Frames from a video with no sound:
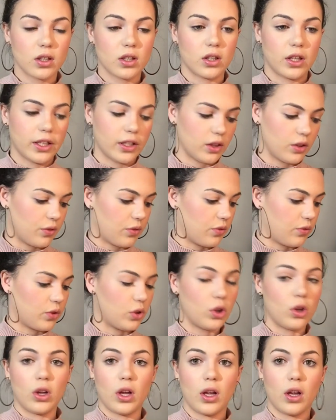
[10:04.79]
like the
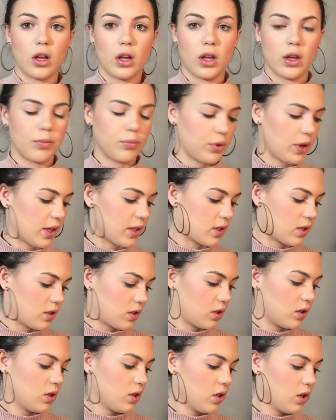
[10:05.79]
full pressed